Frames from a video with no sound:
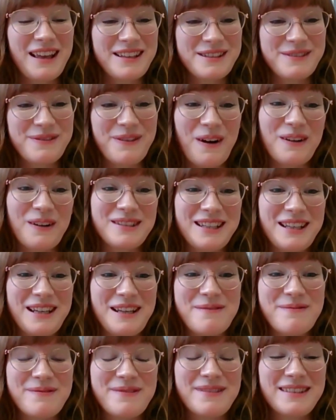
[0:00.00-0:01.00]
what our
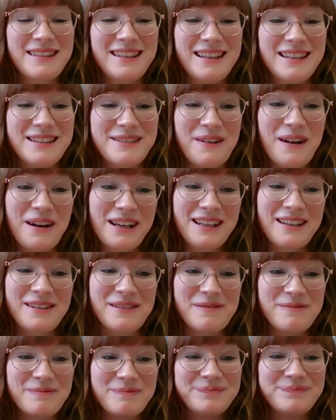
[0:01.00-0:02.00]
team is working
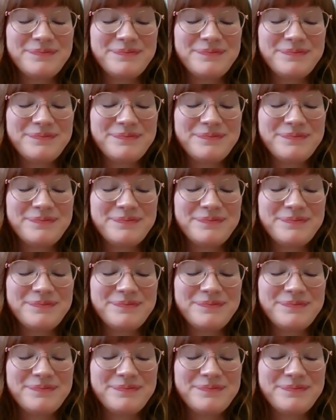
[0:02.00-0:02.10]
on.